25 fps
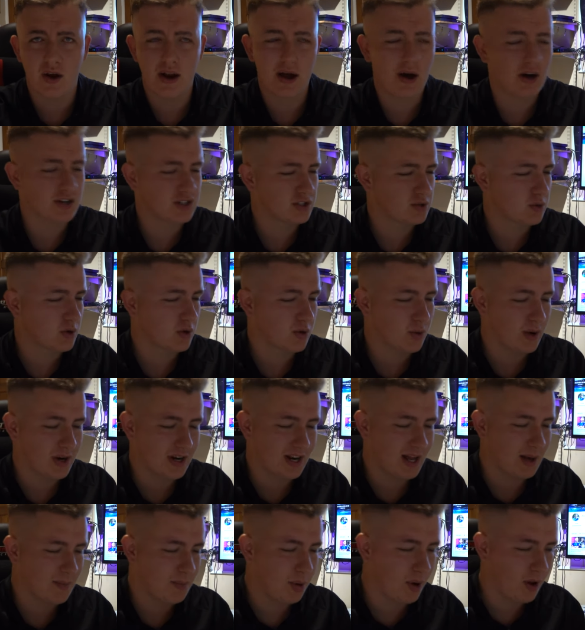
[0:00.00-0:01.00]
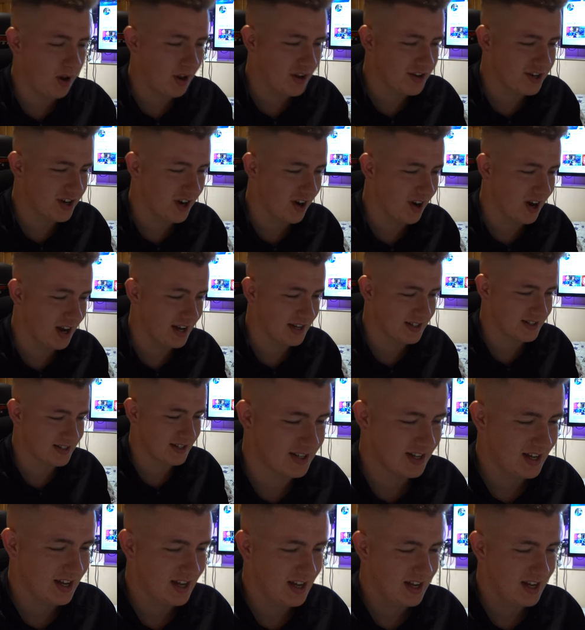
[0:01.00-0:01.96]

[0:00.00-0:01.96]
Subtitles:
Now I just want to quickly apologise.